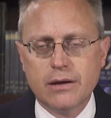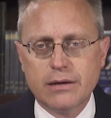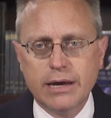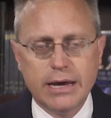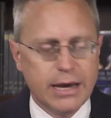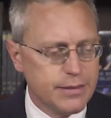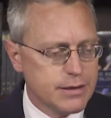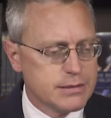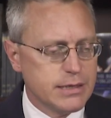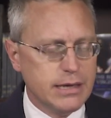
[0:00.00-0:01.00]
Okay, and
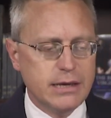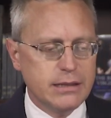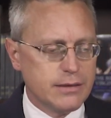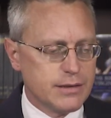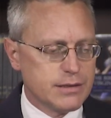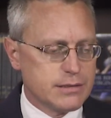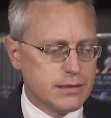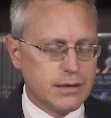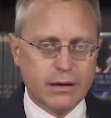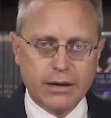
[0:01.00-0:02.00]
this
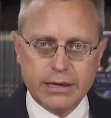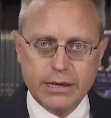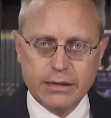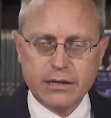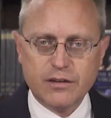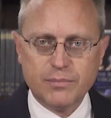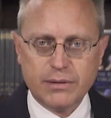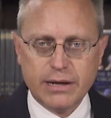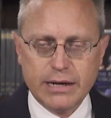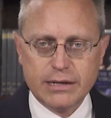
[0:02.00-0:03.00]
healing of
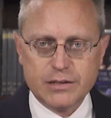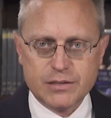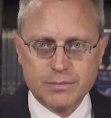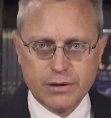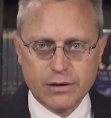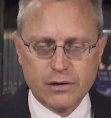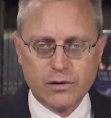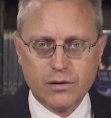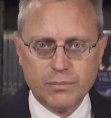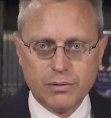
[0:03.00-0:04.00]
blindness
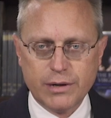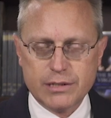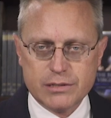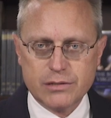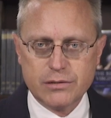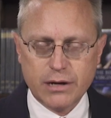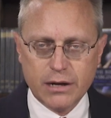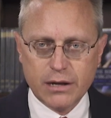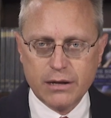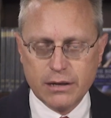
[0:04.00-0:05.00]
miracle points
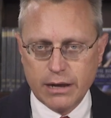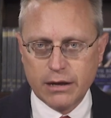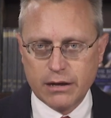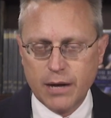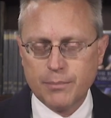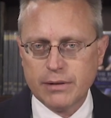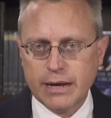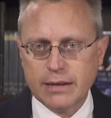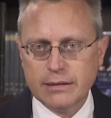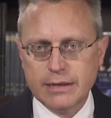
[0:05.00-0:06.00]
to a couple,
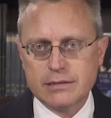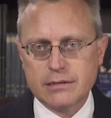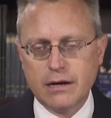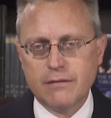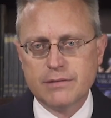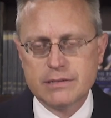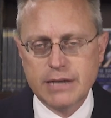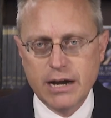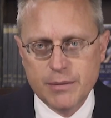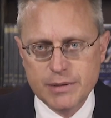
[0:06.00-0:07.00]
at least, of the
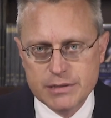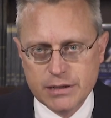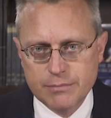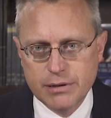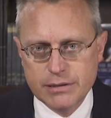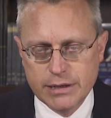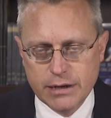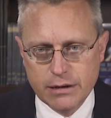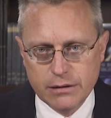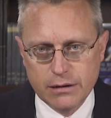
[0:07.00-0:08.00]
sacraments in
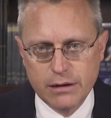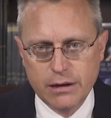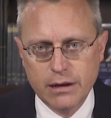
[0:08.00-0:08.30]
particular.